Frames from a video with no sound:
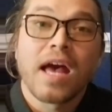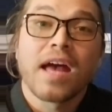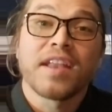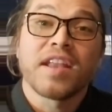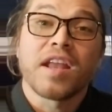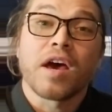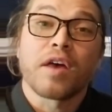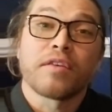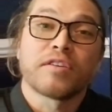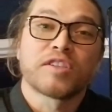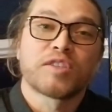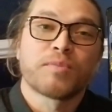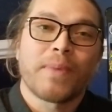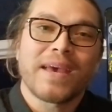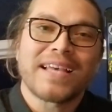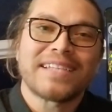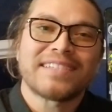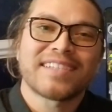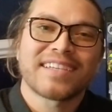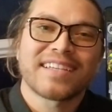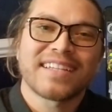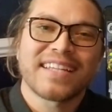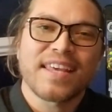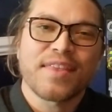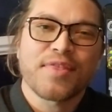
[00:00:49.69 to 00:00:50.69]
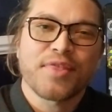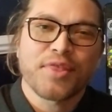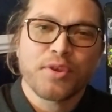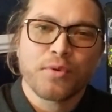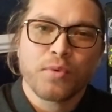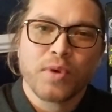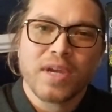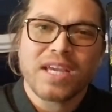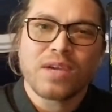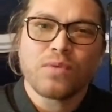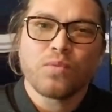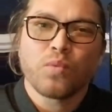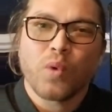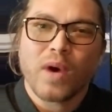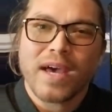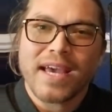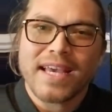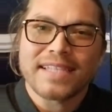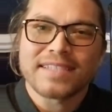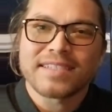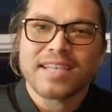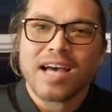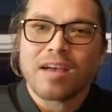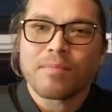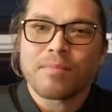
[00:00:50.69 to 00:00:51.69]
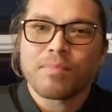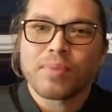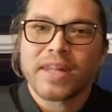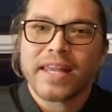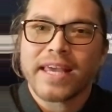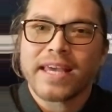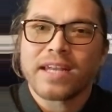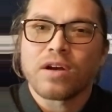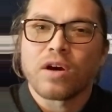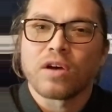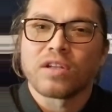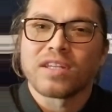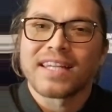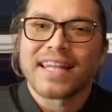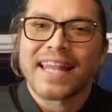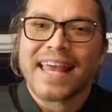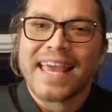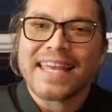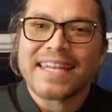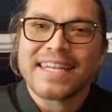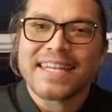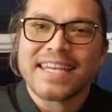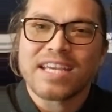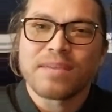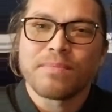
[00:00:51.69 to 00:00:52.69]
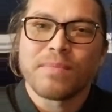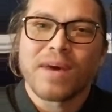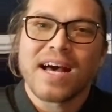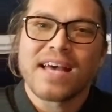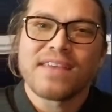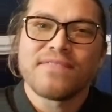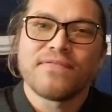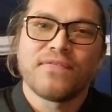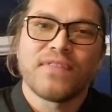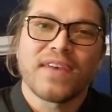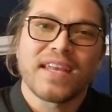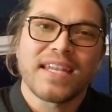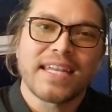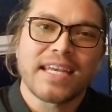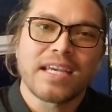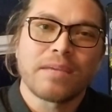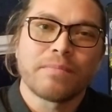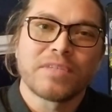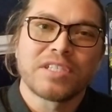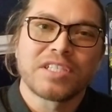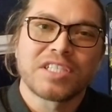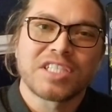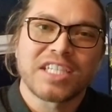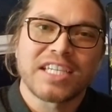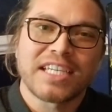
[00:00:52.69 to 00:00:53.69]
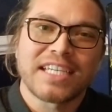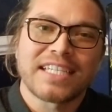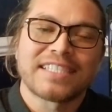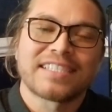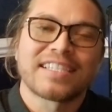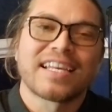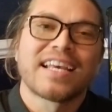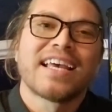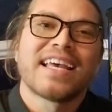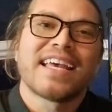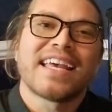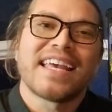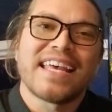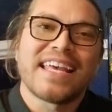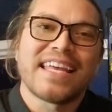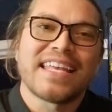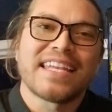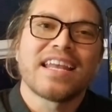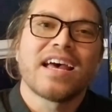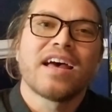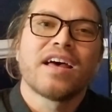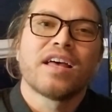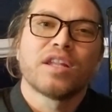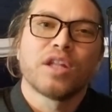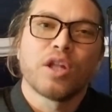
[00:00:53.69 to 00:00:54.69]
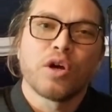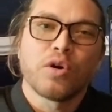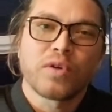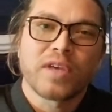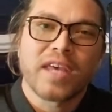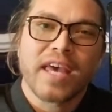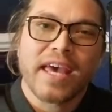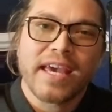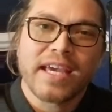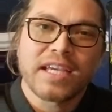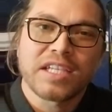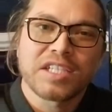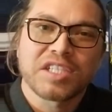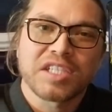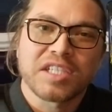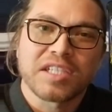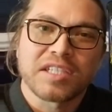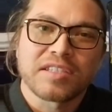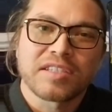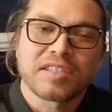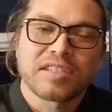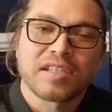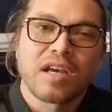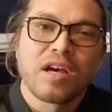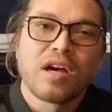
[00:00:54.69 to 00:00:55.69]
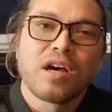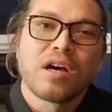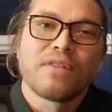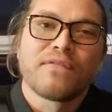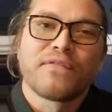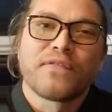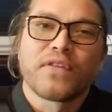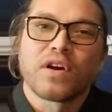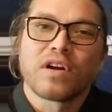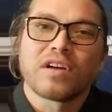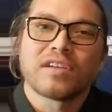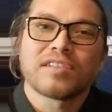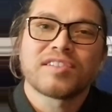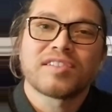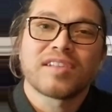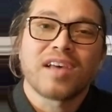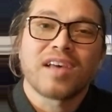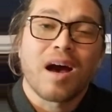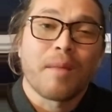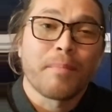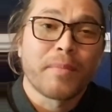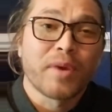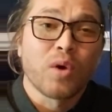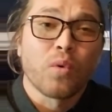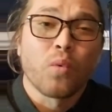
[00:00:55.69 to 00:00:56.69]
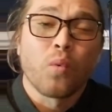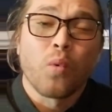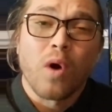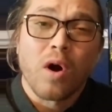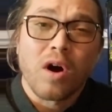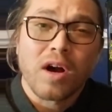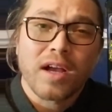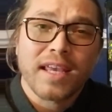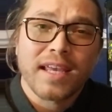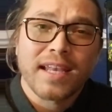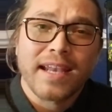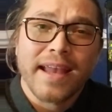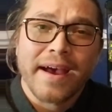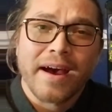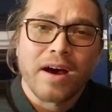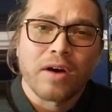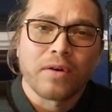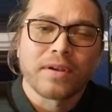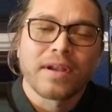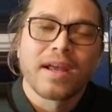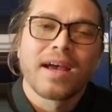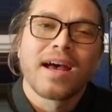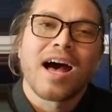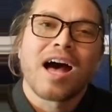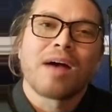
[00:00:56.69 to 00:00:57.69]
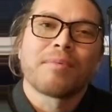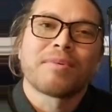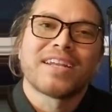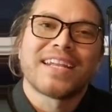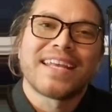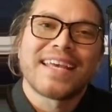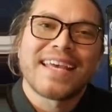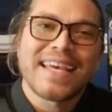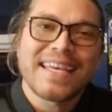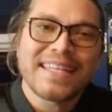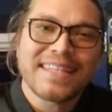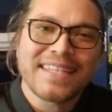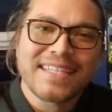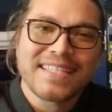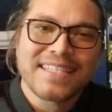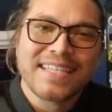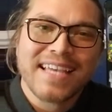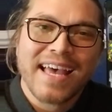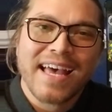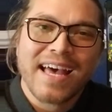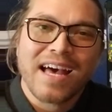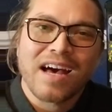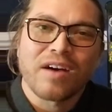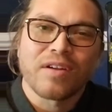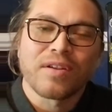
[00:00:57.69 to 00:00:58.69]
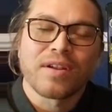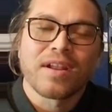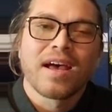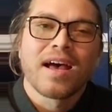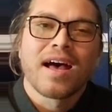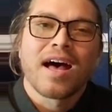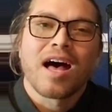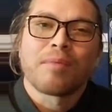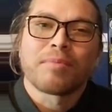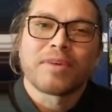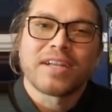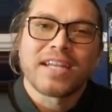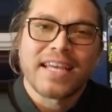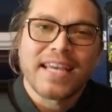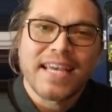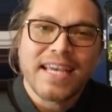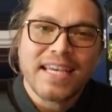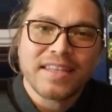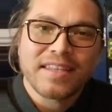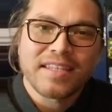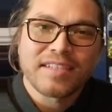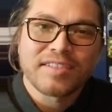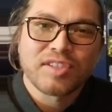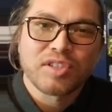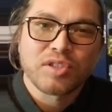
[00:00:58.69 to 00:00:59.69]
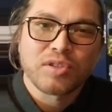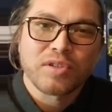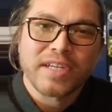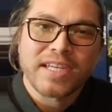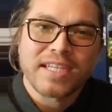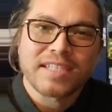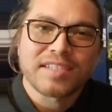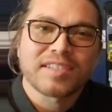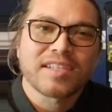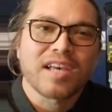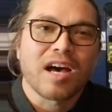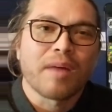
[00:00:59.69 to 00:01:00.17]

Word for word: Now there's basically three ways I plan on landing my vending machines in locations. First, I'm gonna walk it out. I'm gonna hit the town. I'm gonna hit the streets.